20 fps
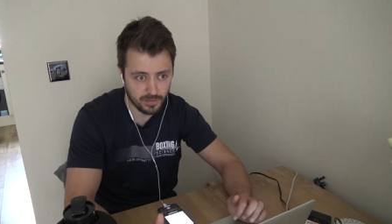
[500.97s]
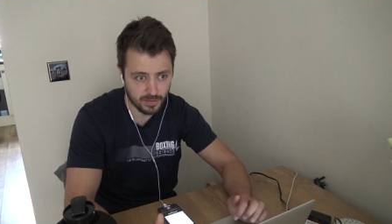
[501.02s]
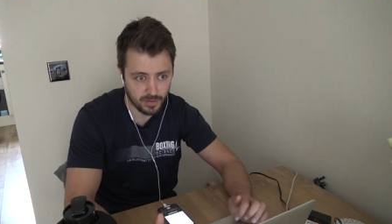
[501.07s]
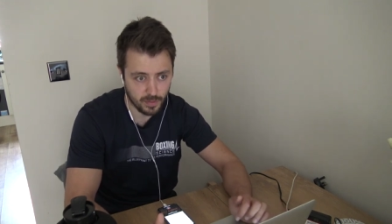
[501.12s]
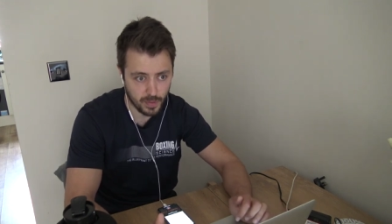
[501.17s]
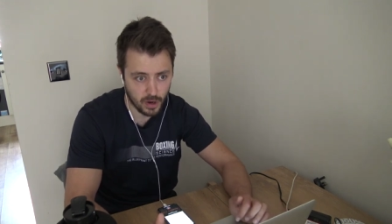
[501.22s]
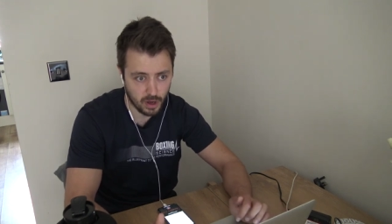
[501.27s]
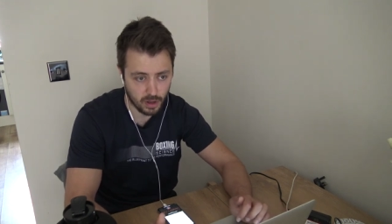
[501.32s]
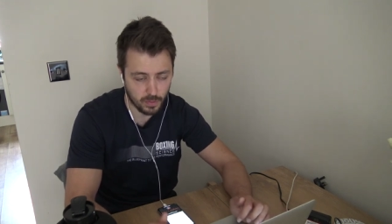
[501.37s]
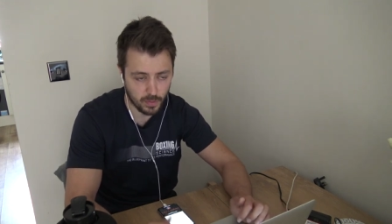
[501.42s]
For
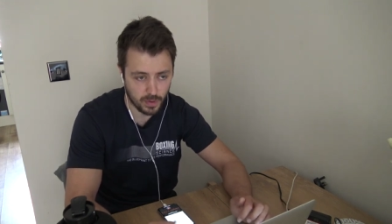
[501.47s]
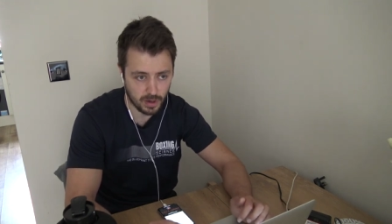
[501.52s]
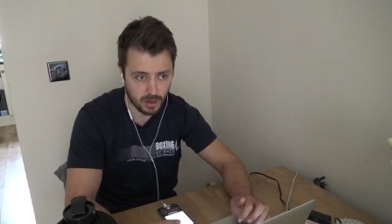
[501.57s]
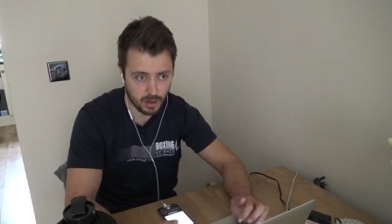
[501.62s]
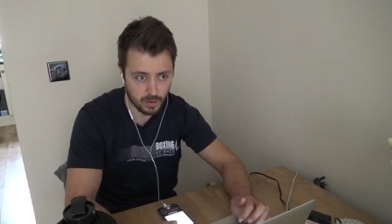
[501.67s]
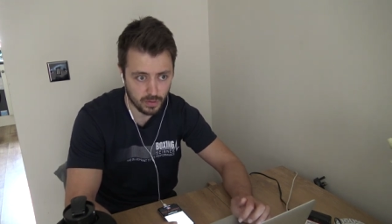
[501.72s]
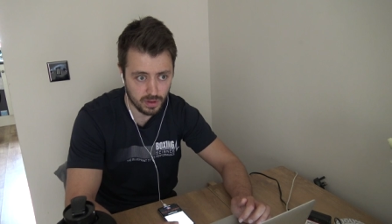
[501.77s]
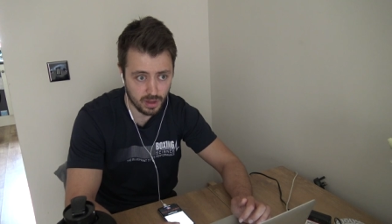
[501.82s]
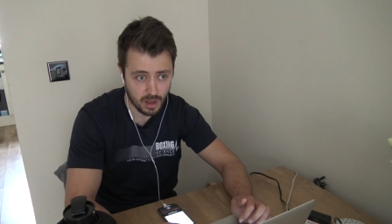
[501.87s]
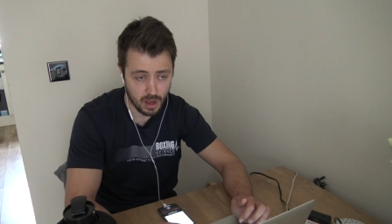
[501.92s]
both, we
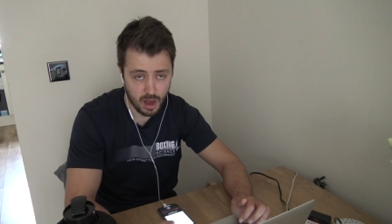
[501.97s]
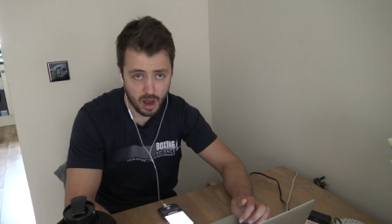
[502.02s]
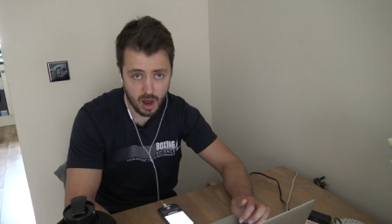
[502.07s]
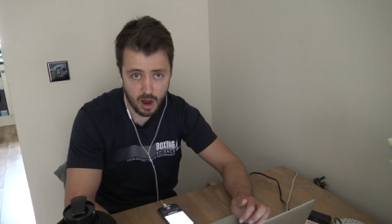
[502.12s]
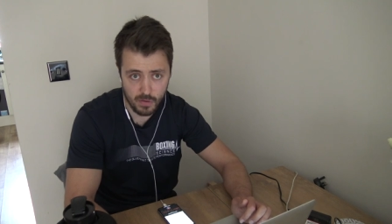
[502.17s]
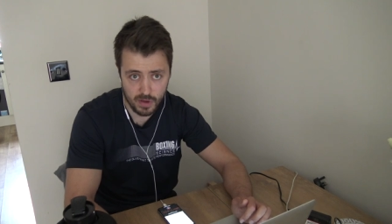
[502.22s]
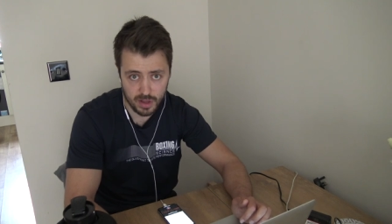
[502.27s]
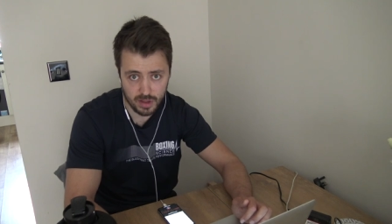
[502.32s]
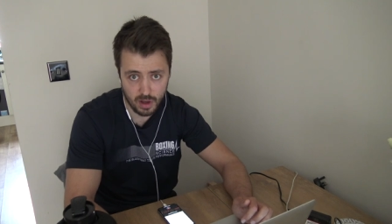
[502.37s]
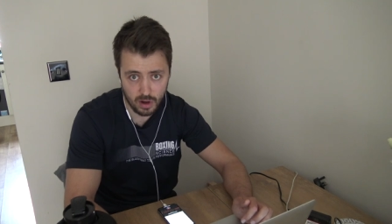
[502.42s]
use
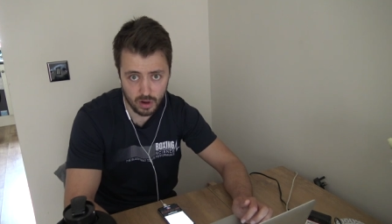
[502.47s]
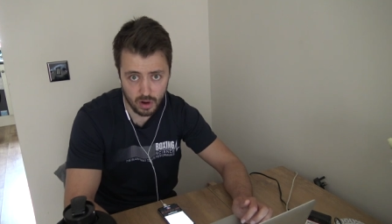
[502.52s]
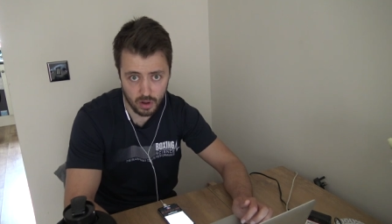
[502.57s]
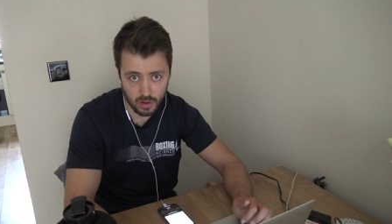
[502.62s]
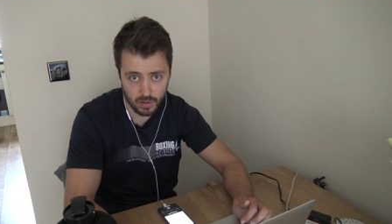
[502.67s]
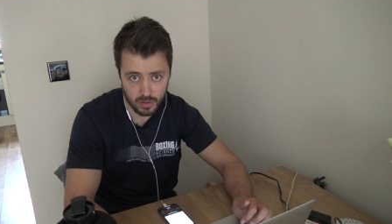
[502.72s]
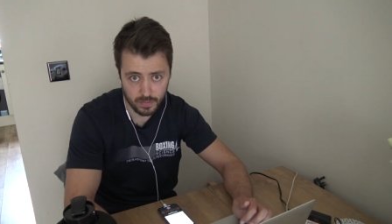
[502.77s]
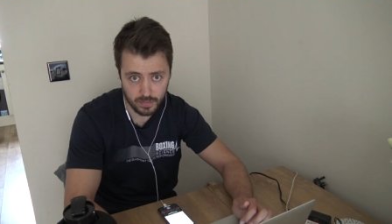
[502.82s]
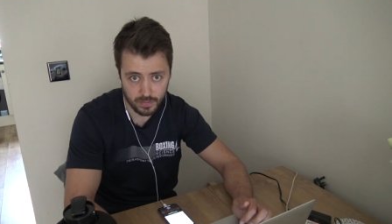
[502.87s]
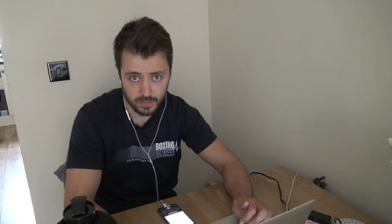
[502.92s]

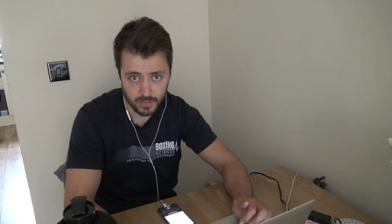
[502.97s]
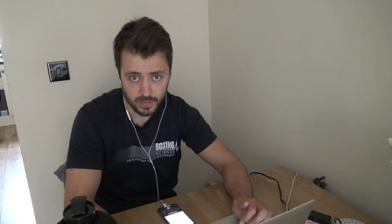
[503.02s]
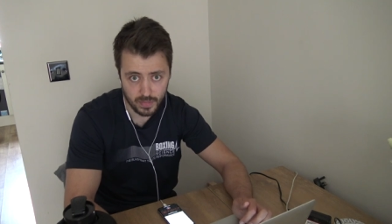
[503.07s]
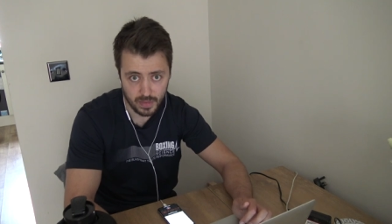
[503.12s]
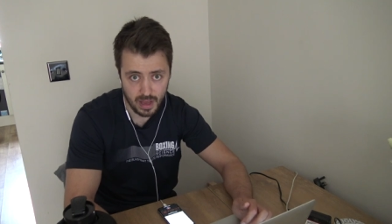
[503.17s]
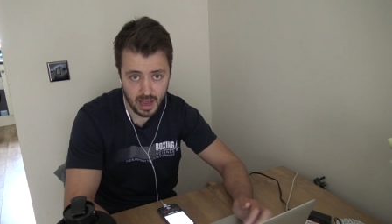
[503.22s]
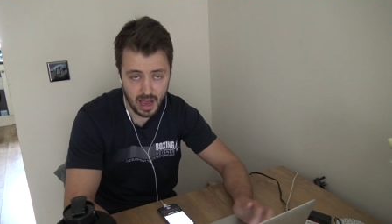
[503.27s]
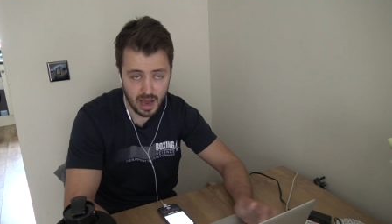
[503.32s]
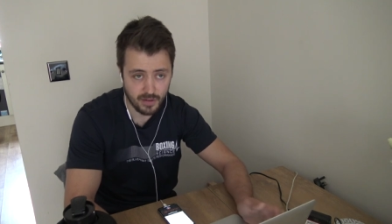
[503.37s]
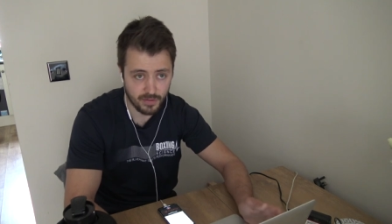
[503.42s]
horizontal
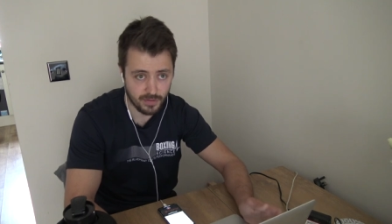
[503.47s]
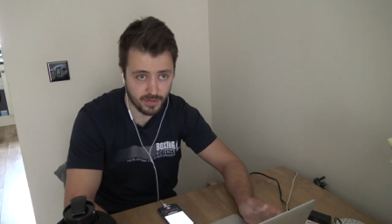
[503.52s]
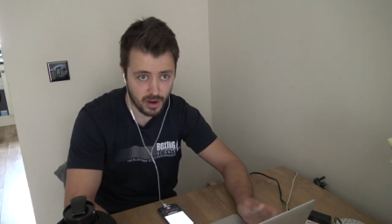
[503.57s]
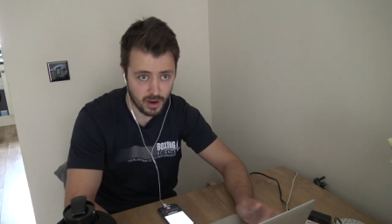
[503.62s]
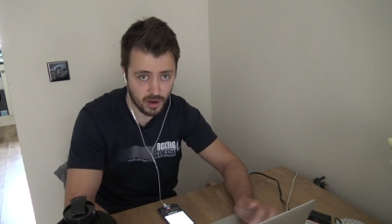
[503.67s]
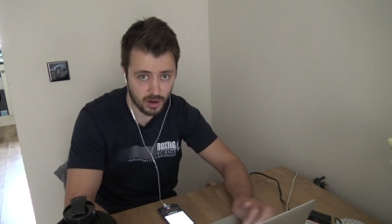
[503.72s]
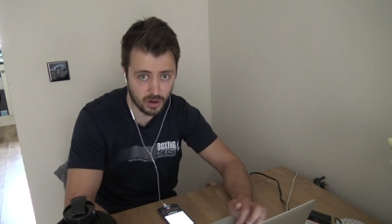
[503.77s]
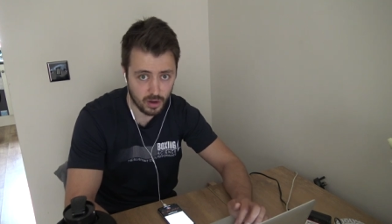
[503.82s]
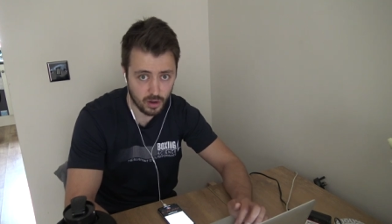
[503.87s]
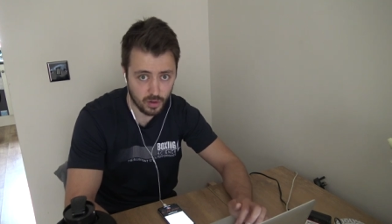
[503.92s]
and
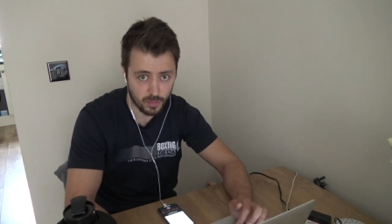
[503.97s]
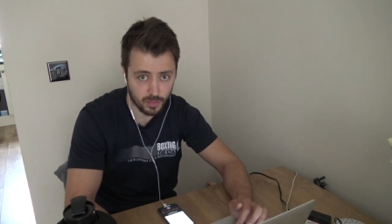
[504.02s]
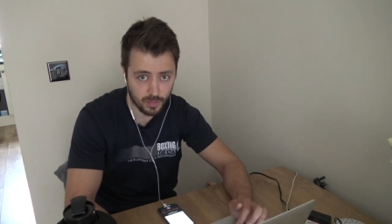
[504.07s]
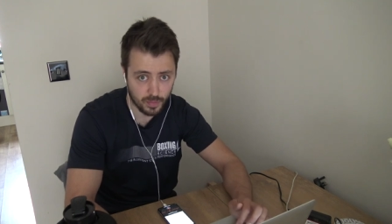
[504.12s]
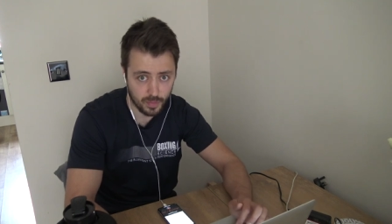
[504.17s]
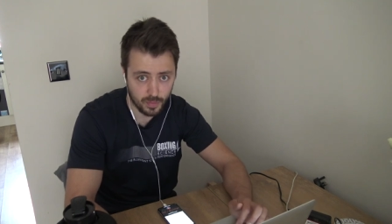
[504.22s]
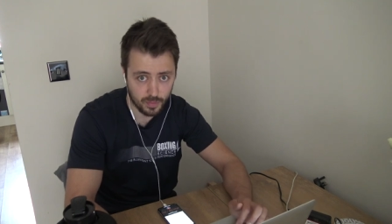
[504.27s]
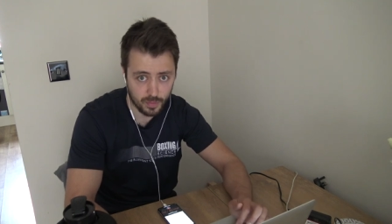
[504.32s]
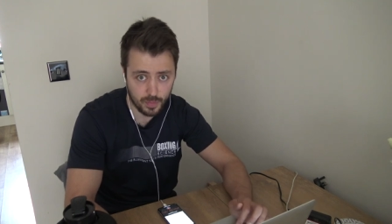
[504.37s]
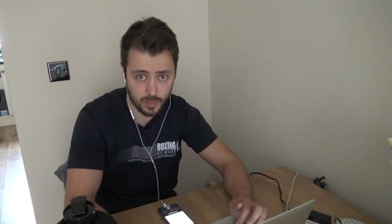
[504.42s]
vertical
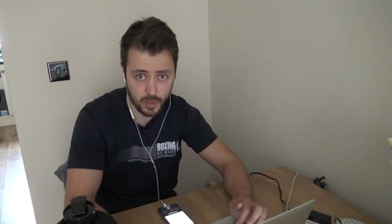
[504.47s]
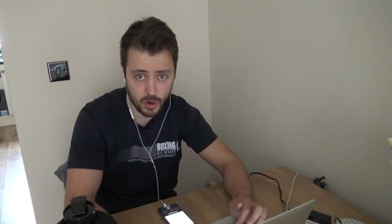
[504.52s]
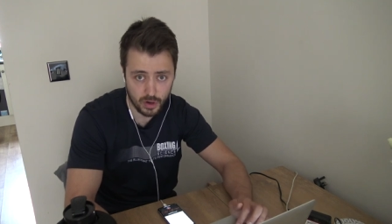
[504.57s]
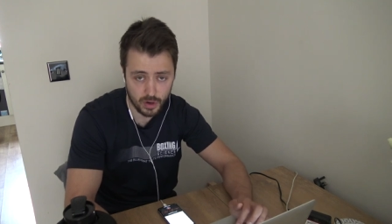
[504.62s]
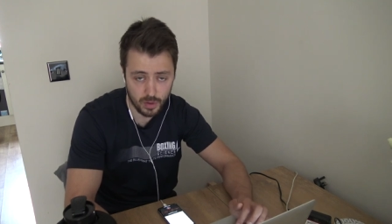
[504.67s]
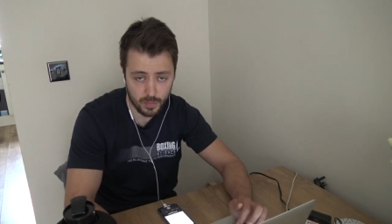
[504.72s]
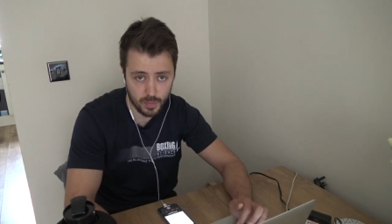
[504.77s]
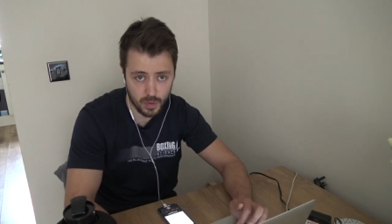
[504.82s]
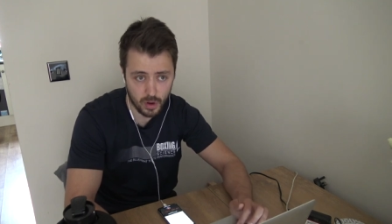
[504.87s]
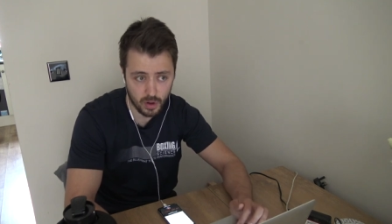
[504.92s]

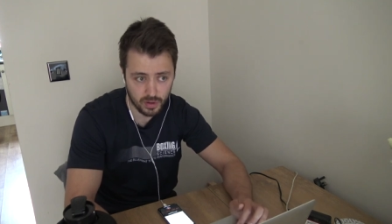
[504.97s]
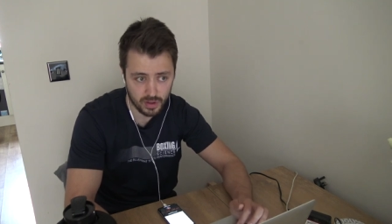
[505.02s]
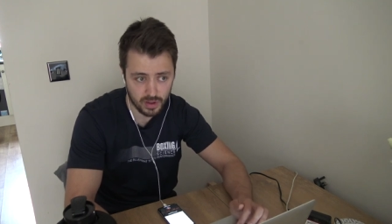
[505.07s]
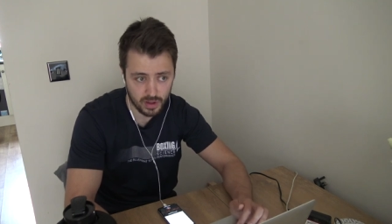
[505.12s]
push and pull.